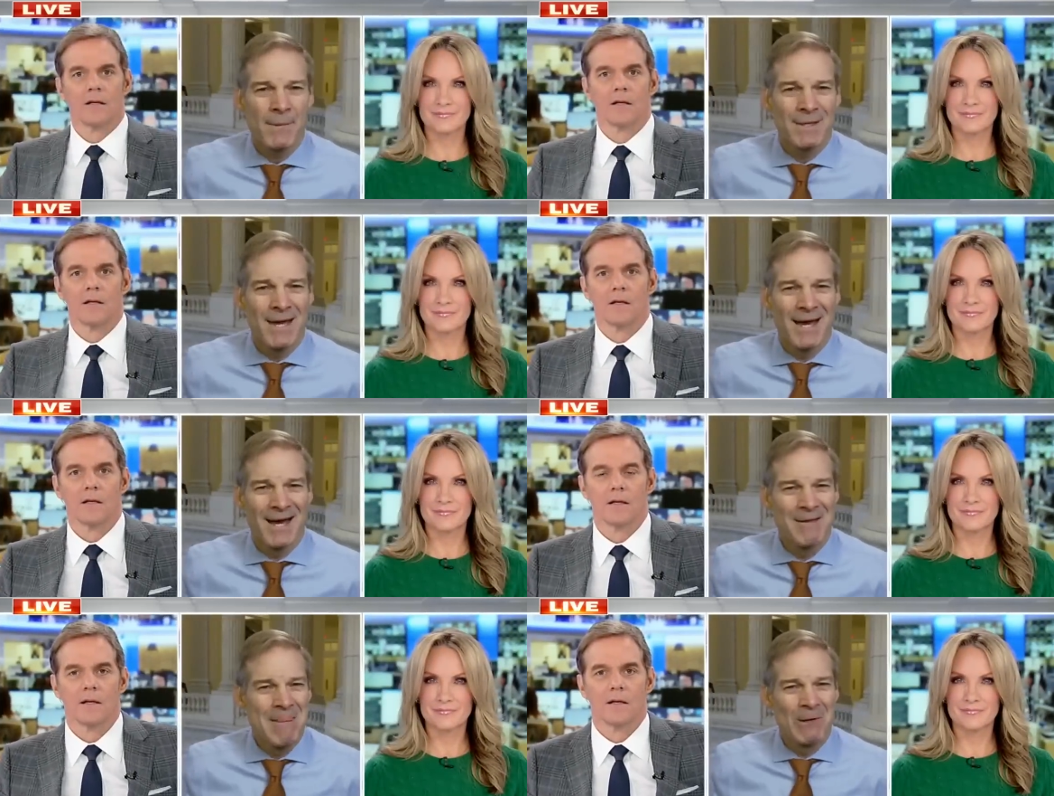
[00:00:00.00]
Speaker 1: Yeah,
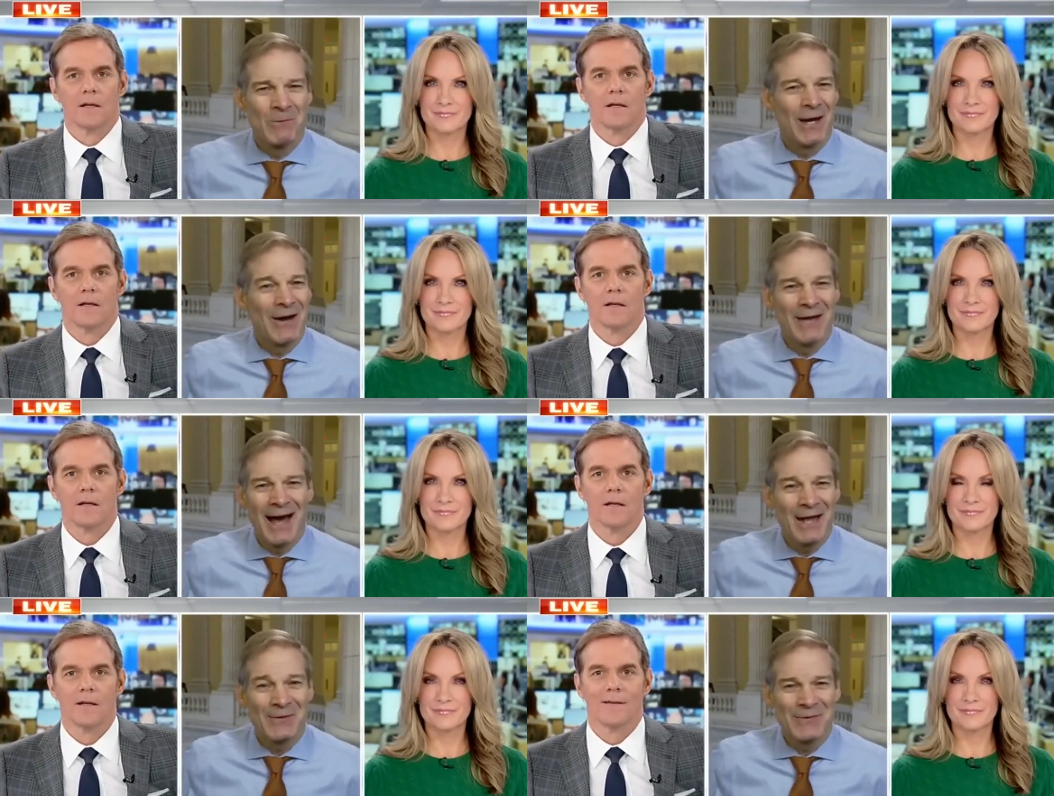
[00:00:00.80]
well,
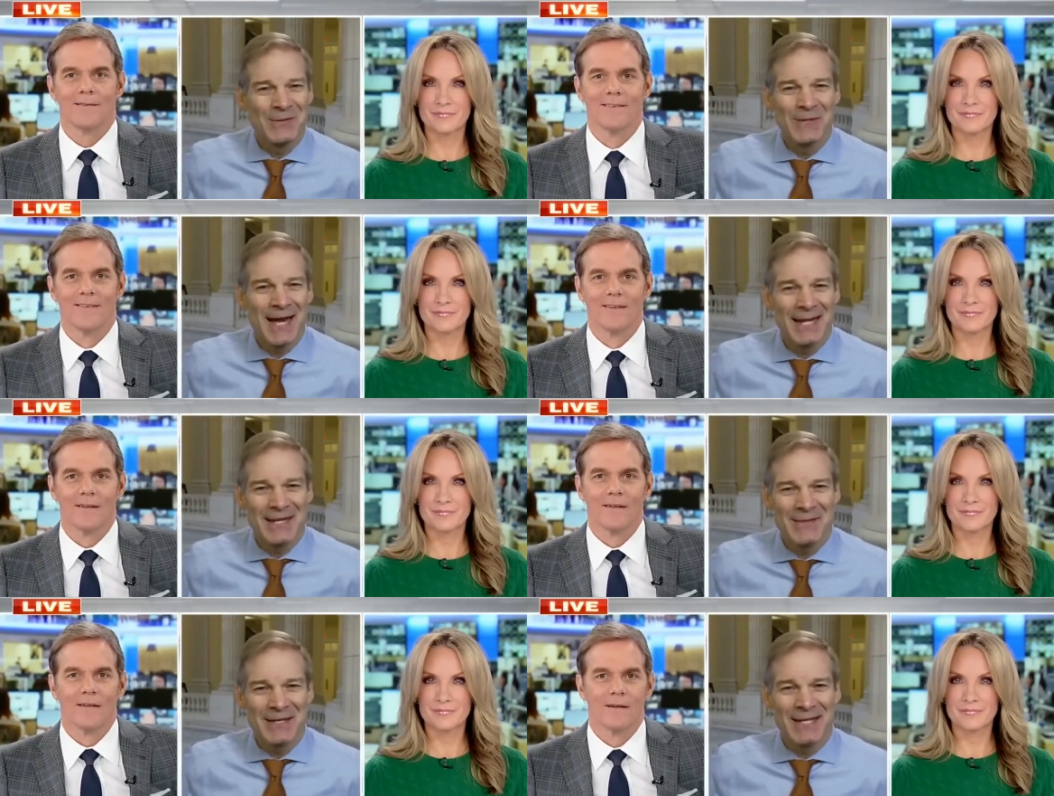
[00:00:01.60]
I don't think we got
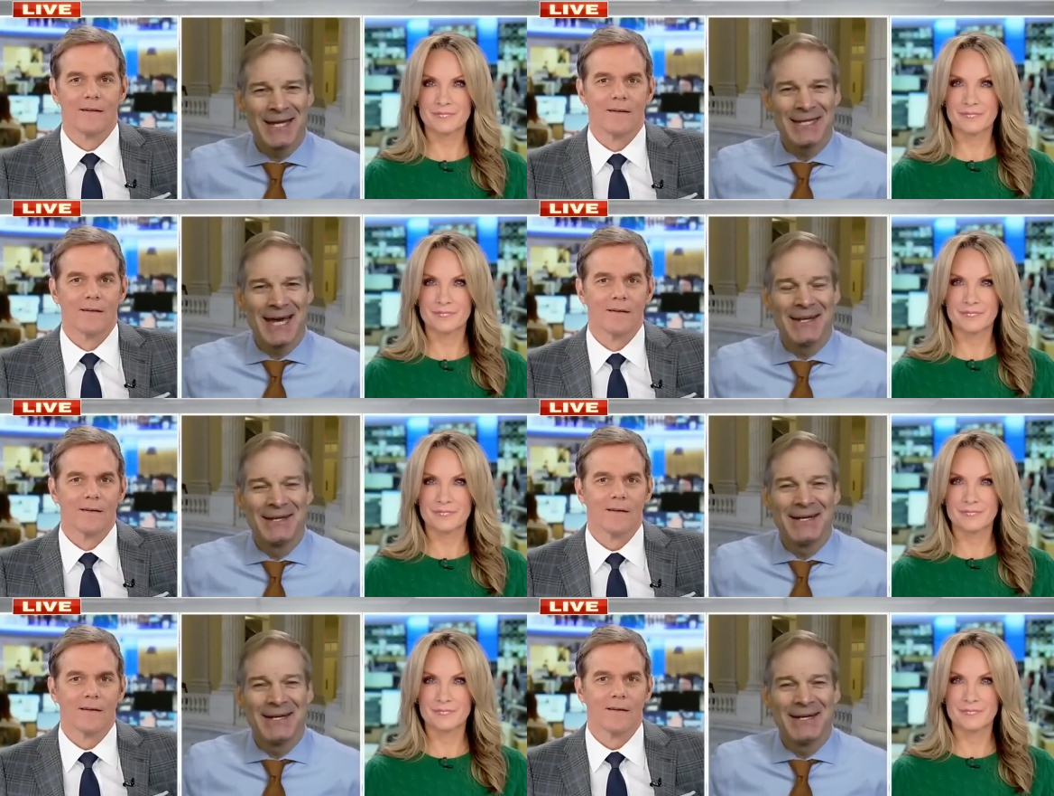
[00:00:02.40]
anything like that.